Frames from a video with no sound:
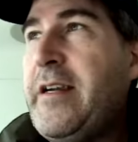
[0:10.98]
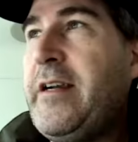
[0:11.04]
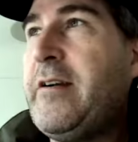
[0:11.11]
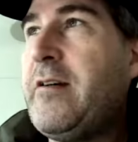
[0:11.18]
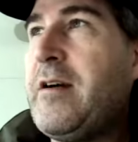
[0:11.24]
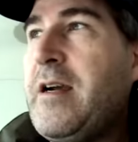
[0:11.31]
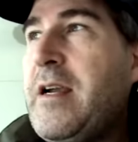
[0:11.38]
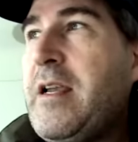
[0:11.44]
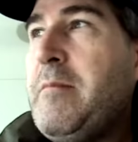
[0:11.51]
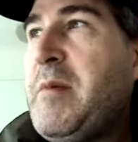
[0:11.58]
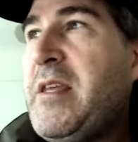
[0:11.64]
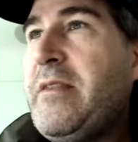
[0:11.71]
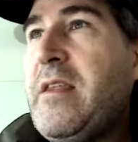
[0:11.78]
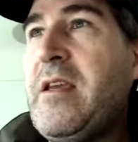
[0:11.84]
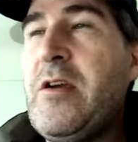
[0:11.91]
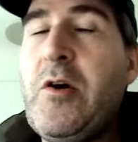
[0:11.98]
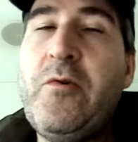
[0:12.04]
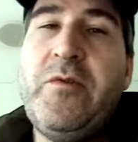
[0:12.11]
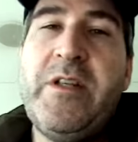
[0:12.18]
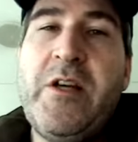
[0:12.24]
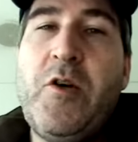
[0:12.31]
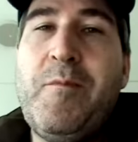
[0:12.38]
guy here. I am at the
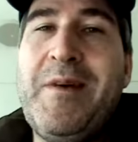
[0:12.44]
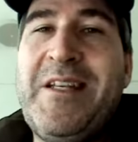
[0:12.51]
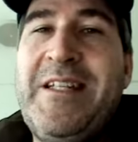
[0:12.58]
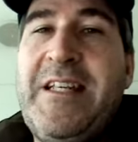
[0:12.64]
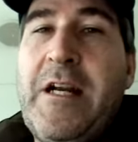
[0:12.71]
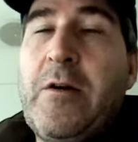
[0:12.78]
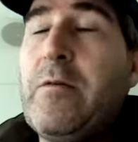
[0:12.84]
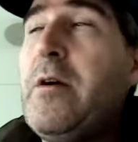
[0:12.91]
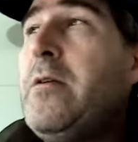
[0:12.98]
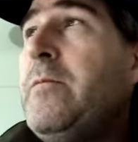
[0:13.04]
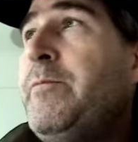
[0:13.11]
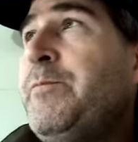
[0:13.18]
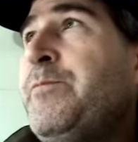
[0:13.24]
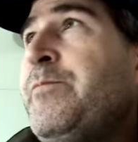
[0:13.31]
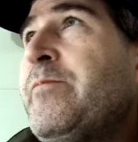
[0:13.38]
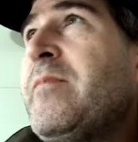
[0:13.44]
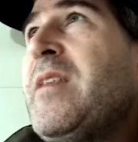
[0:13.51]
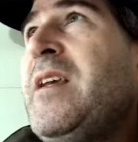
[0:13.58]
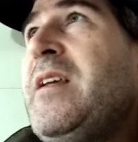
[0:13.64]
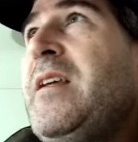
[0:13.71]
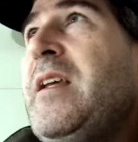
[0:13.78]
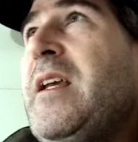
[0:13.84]
Hotel Madero
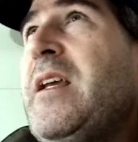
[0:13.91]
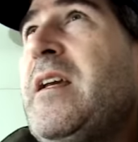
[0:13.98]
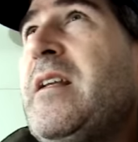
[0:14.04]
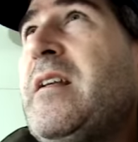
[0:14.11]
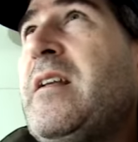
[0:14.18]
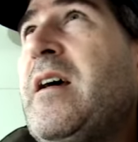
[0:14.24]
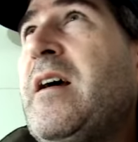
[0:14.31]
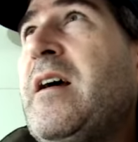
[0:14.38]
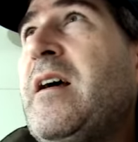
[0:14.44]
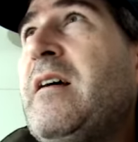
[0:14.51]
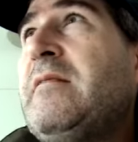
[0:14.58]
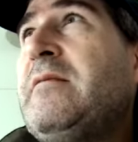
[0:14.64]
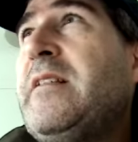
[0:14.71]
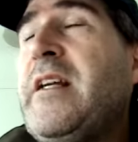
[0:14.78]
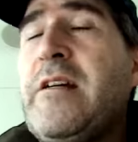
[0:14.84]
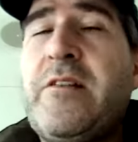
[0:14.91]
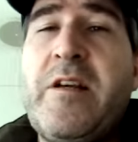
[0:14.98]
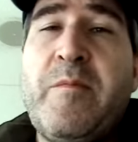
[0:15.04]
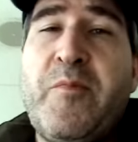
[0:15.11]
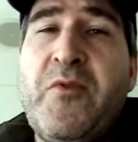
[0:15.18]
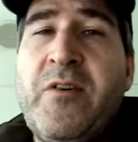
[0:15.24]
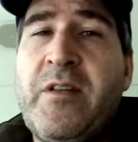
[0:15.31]
in
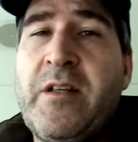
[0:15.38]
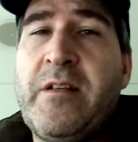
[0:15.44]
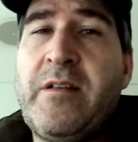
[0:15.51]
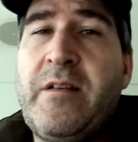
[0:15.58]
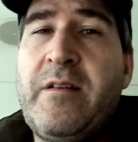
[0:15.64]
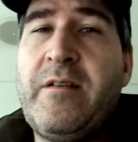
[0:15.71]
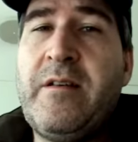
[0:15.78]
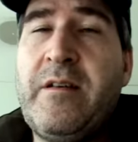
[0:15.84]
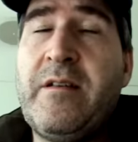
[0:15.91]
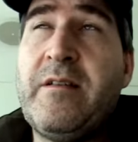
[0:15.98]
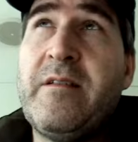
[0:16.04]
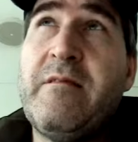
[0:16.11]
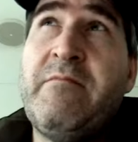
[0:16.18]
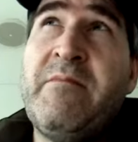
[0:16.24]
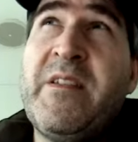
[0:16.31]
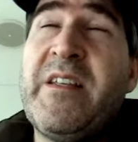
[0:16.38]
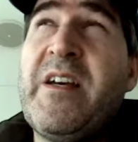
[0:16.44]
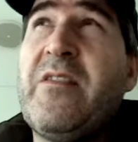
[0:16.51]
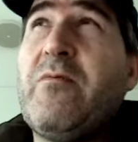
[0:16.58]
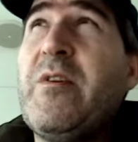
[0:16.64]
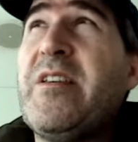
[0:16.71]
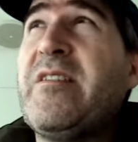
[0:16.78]
downtown Portland,
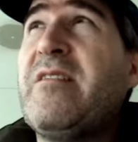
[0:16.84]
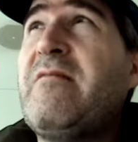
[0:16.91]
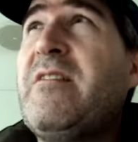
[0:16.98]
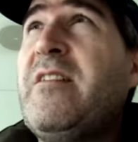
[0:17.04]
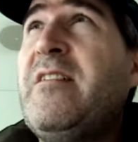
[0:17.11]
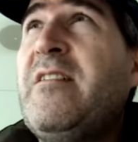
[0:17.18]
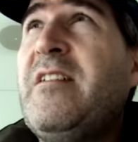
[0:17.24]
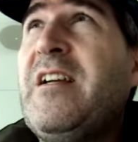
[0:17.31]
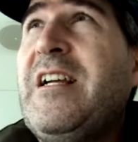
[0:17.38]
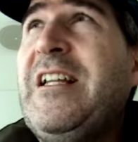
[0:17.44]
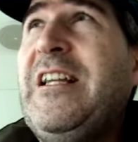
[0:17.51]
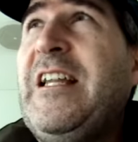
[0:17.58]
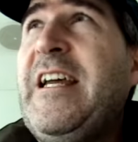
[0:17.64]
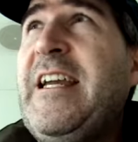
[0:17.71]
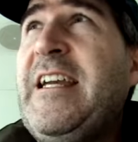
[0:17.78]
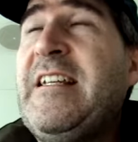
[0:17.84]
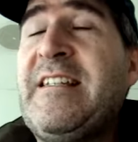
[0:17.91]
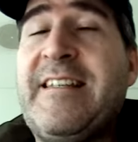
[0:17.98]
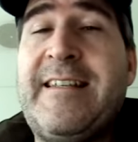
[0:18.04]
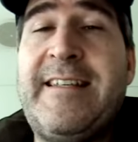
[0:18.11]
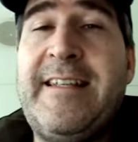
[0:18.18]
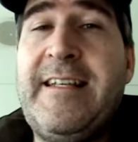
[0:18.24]
Southwest Clay
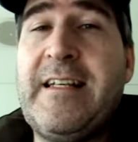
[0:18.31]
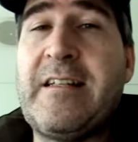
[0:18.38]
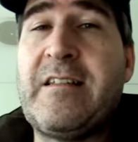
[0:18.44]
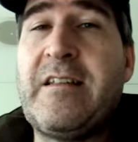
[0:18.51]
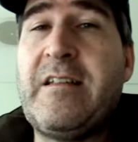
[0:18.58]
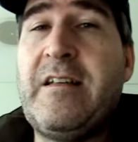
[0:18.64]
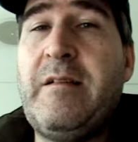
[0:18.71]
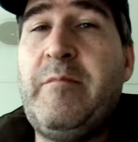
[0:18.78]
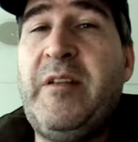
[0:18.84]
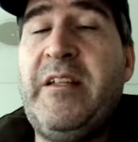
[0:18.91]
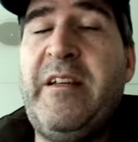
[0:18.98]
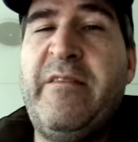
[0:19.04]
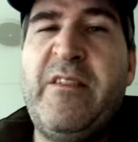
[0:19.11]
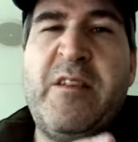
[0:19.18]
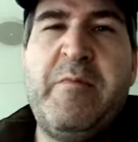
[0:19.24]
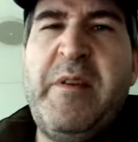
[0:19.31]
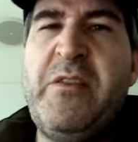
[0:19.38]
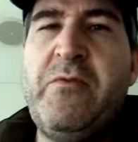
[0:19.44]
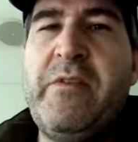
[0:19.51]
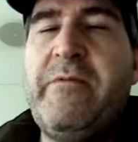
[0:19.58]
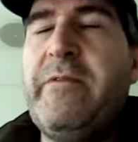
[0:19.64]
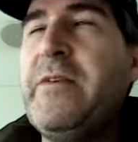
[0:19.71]
and 6th, I believe. It's
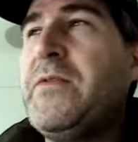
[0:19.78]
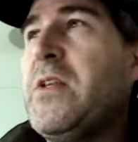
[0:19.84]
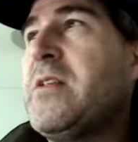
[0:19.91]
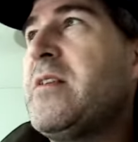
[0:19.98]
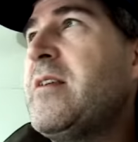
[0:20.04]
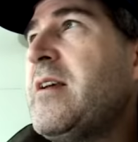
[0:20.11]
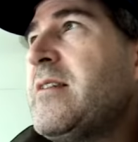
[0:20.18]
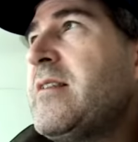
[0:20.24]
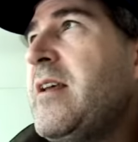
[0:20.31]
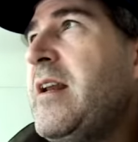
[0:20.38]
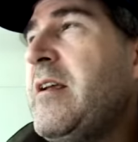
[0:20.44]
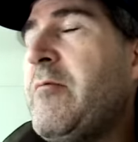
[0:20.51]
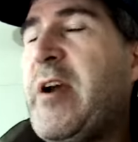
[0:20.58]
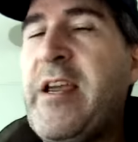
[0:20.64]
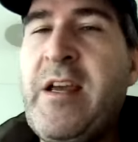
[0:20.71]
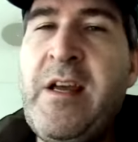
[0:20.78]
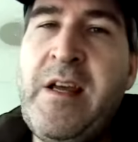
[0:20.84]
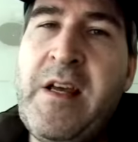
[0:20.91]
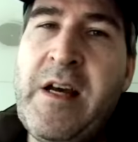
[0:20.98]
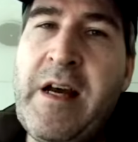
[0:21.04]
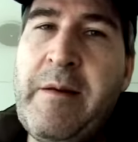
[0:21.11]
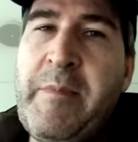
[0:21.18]
between 5th and 6th. Anyway,
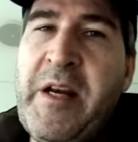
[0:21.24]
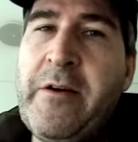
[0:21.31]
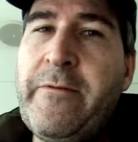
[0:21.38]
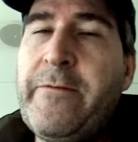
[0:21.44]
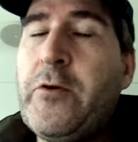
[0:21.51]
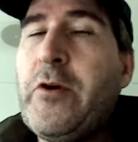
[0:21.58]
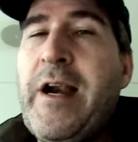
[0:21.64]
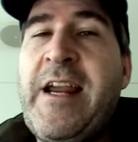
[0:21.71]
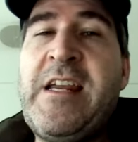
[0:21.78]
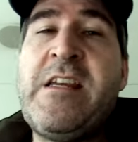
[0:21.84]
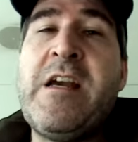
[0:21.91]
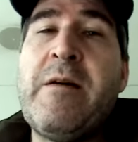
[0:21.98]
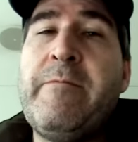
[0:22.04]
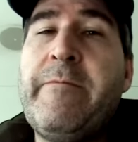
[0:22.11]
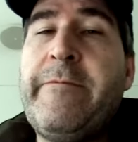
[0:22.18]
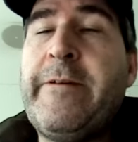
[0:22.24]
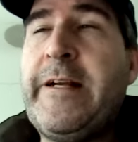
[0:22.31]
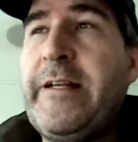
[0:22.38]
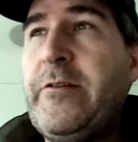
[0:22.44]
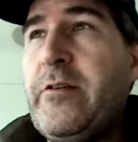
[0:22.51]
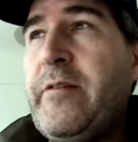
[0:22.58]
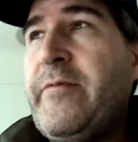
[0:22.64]
I'm here for a
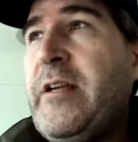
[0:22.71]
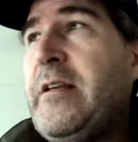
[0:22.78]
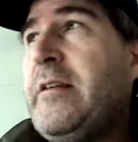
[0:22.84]
YumFinder